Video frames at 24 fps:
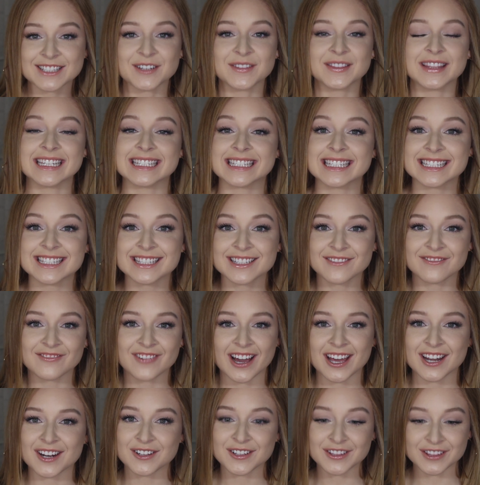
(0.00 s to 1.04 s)
so this is the
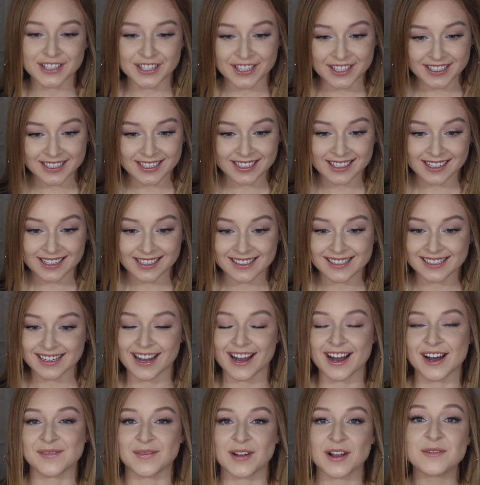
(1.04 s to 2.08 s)
final look.
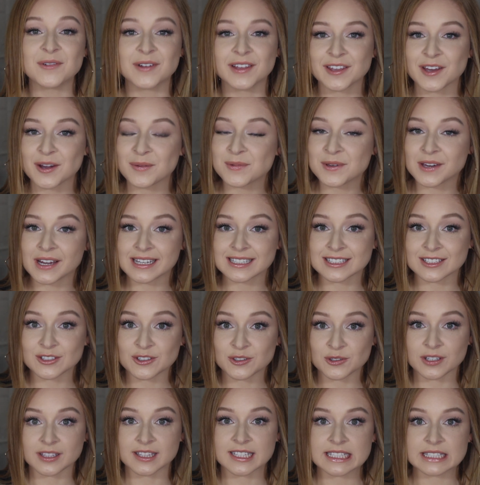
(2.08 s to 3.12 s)
I really hope you guys
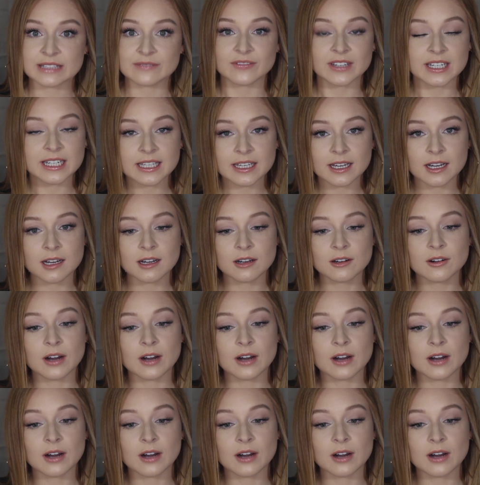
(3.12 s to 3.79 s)
enjoyed this video.